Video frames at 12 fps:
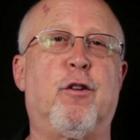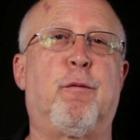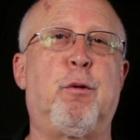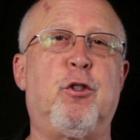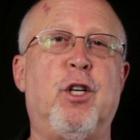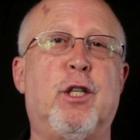of
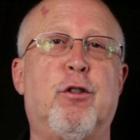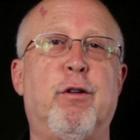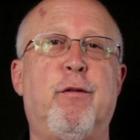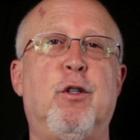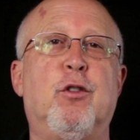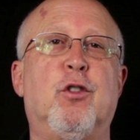Projector
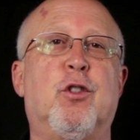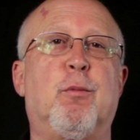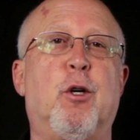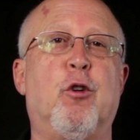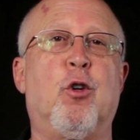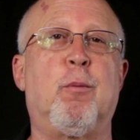Reviews and
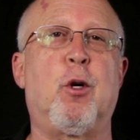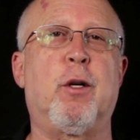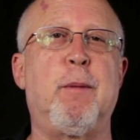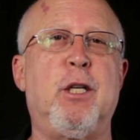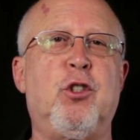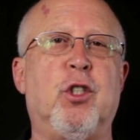Smarter Home
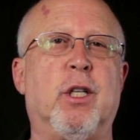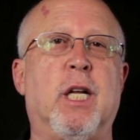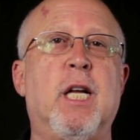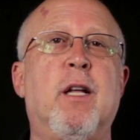Automation.